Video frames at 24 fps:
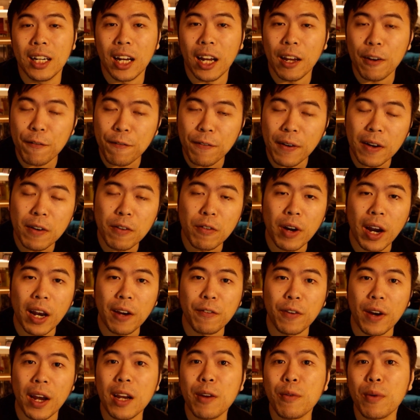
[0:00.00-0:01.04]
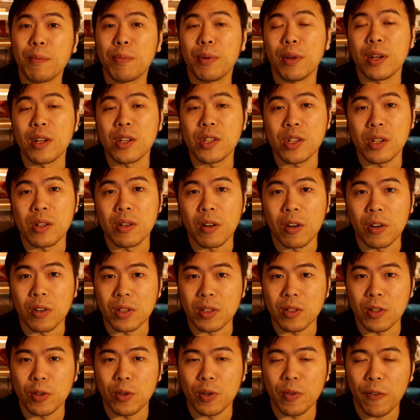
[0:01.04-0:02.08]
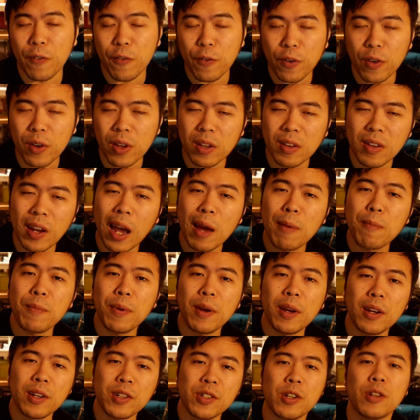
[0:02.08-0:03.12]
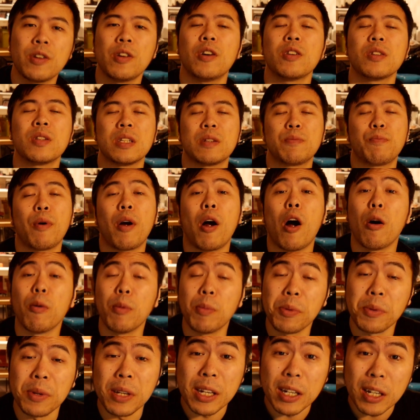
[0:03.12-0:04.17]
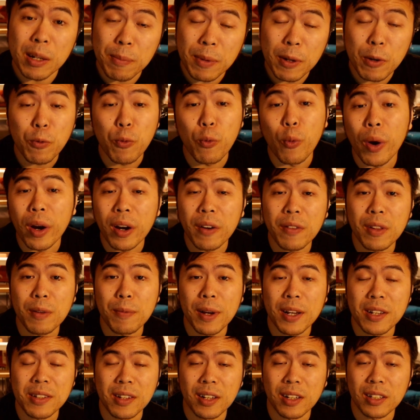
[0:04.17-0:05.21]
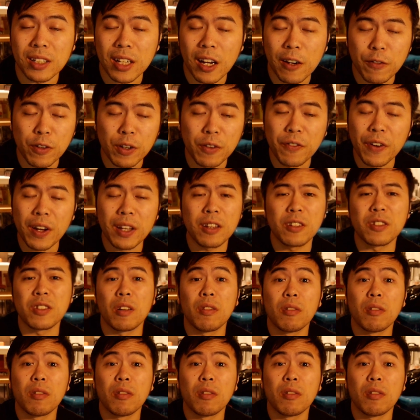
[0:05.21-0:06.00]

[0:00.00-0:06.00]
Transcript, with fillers: a fun ride for anyone playing Shaddoll. So for the time being, Shaddoll's is probably going to be one of the best decks ever. In fact, there's